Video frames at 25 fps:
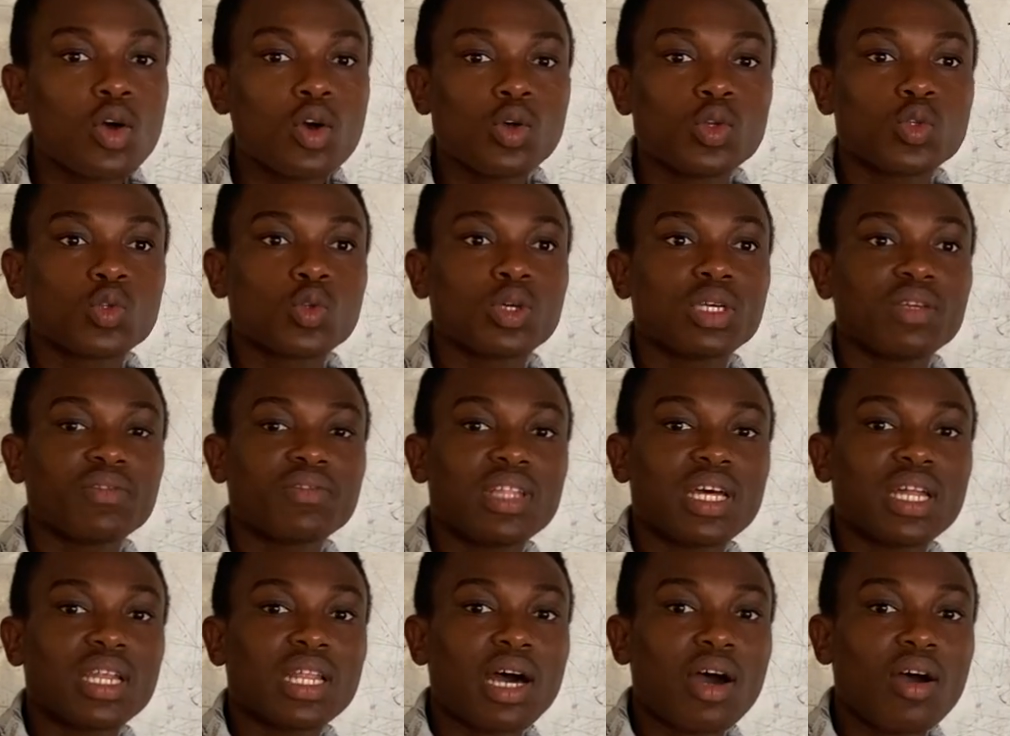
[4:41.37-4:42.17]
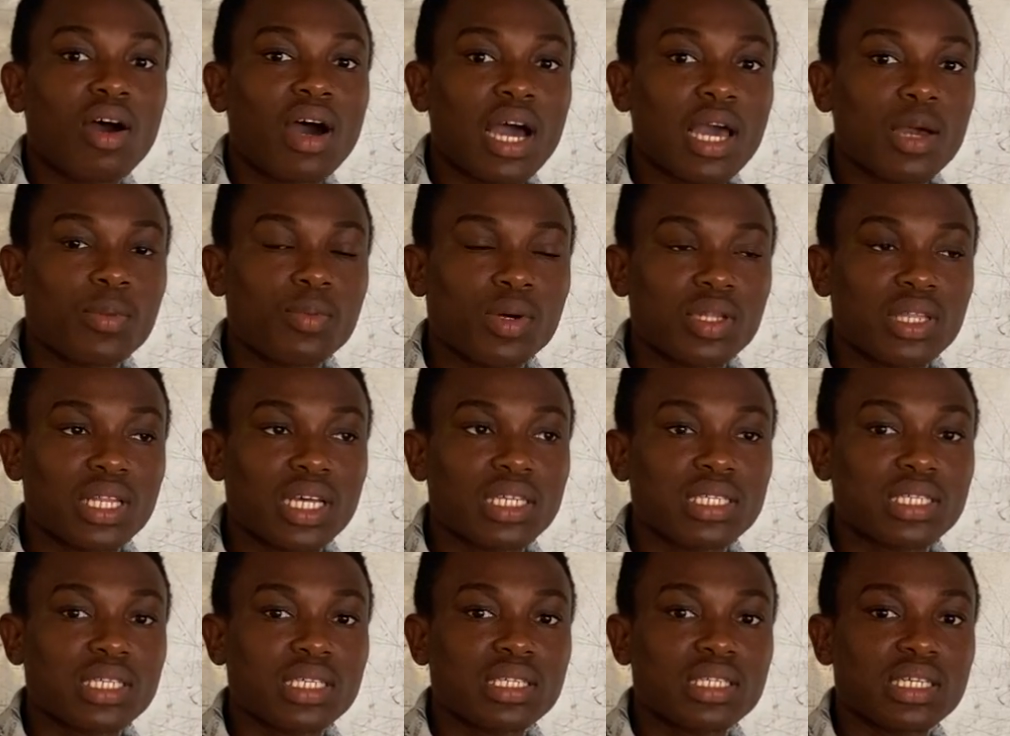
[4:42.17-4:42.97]
So if the null
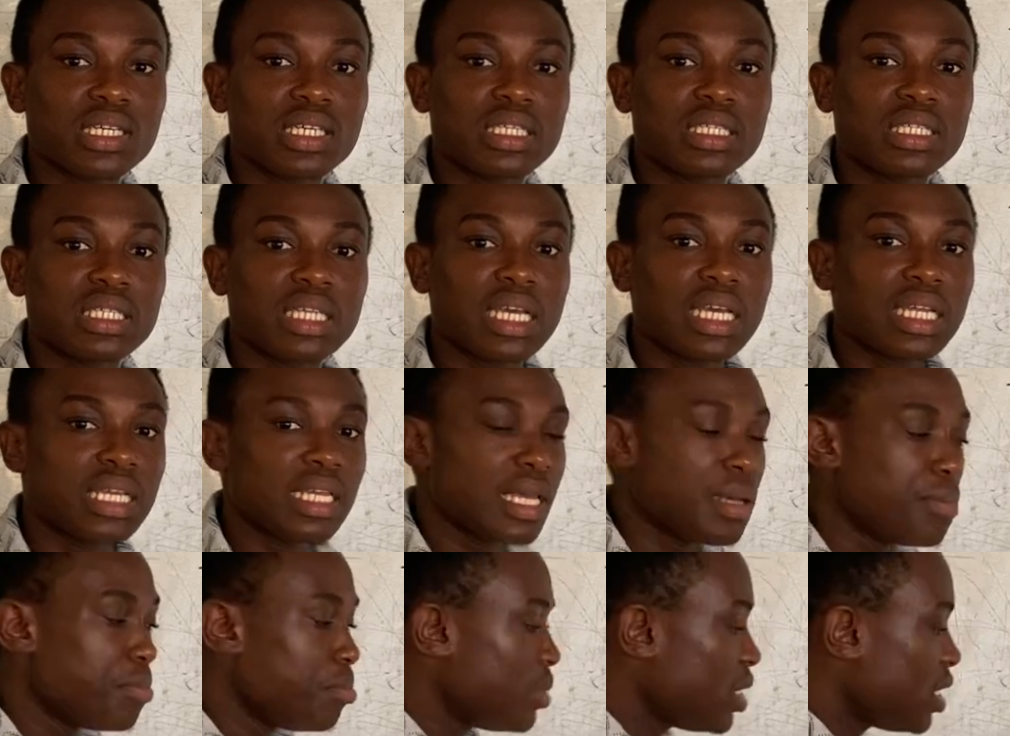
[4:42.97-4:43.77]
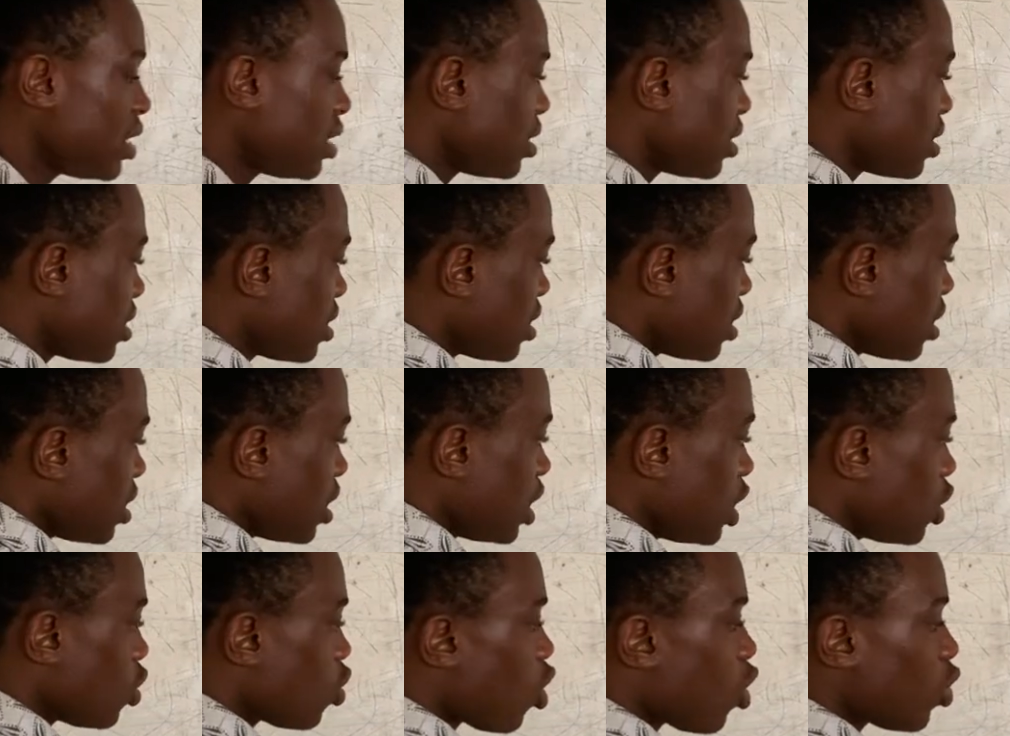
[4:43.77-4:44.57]
hypothesis is saying the mean
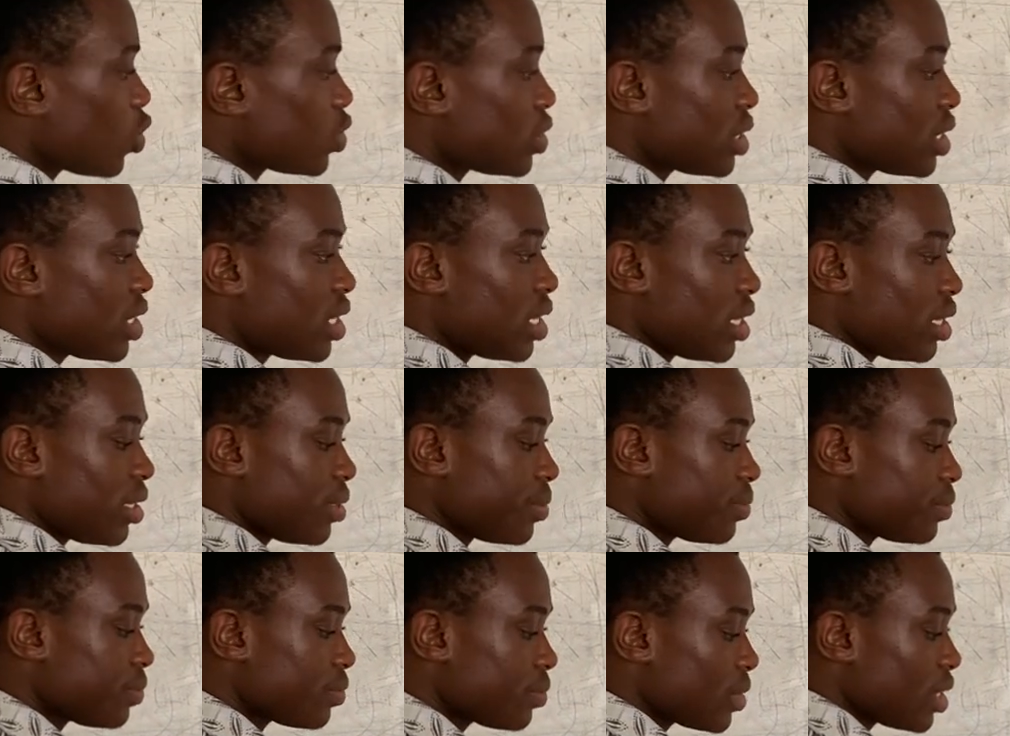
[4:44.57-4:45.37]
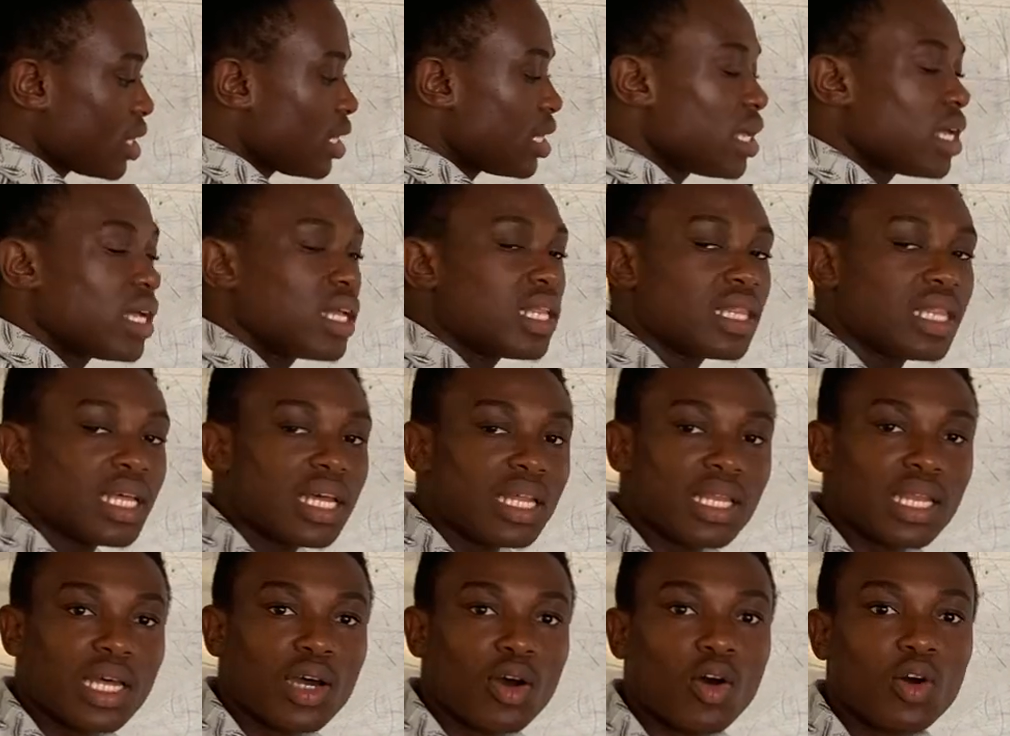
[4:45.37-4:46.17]
equals K,
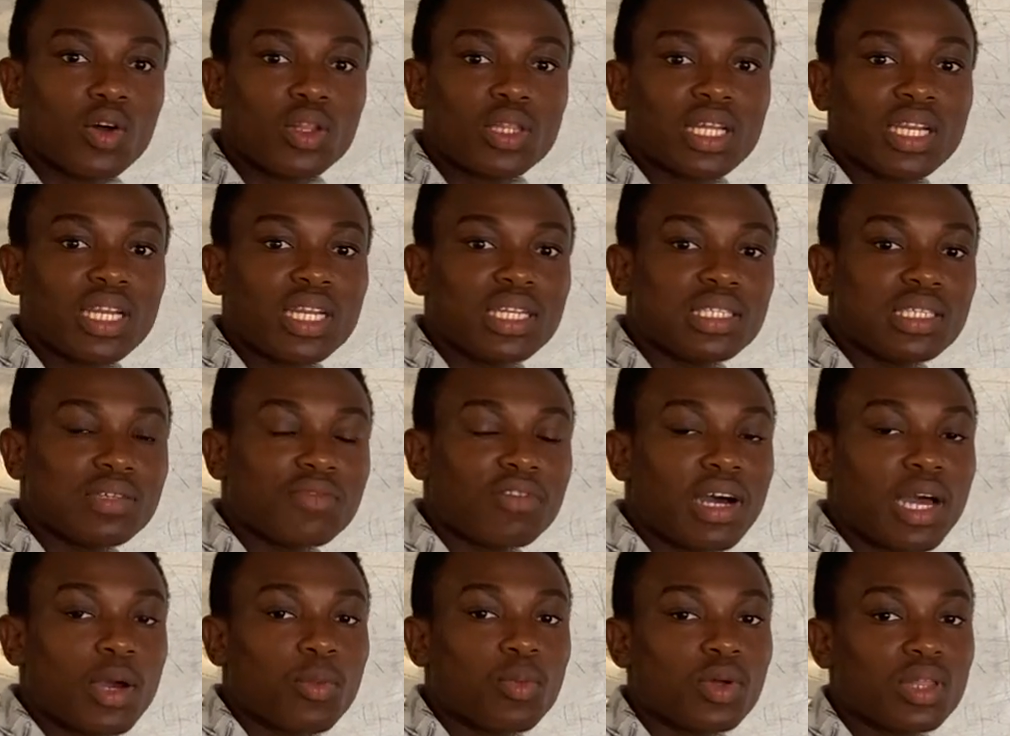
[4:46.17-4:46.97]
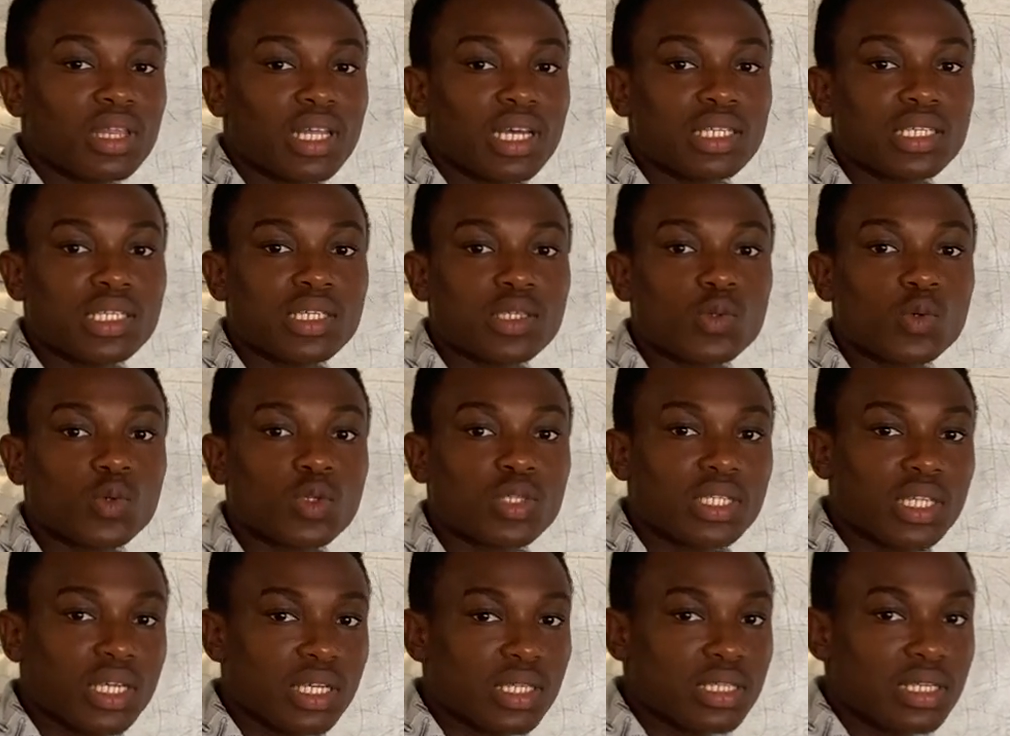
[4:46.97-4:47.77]
then the alternative hypothesis will
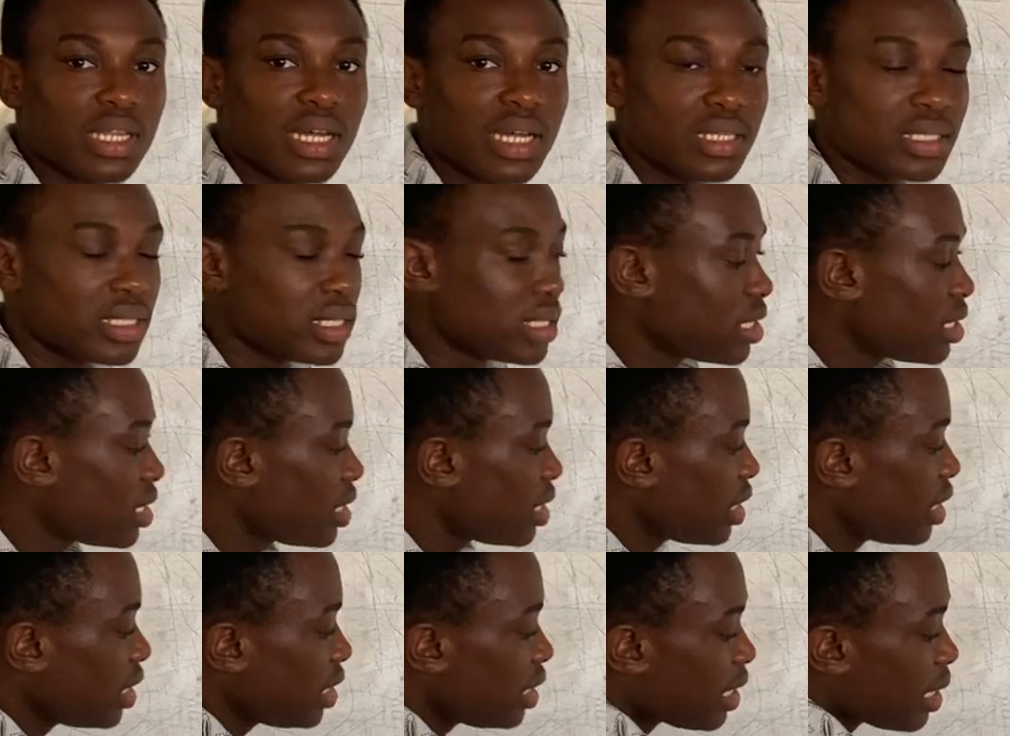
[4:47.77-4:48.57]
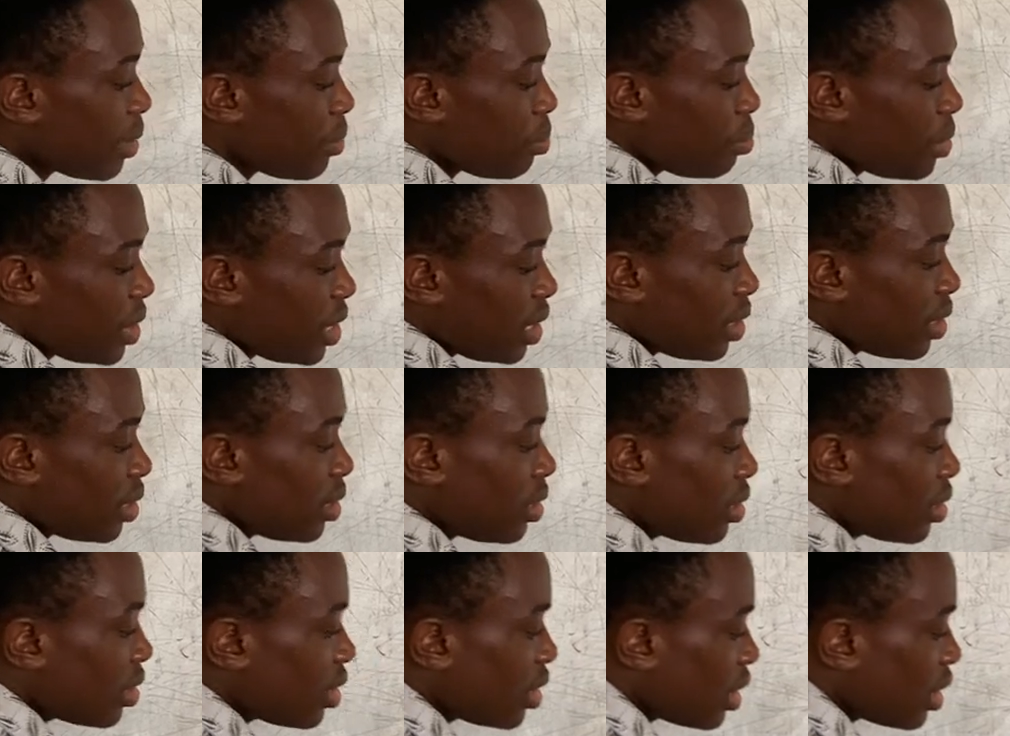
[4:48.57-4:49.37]
state that the mean